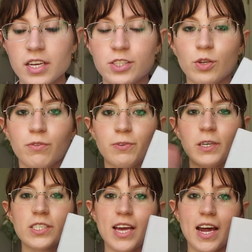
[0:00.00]
So the
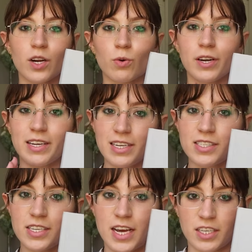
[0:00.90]
first category is
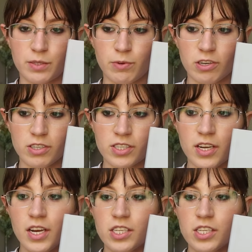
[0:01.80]
the textbooks.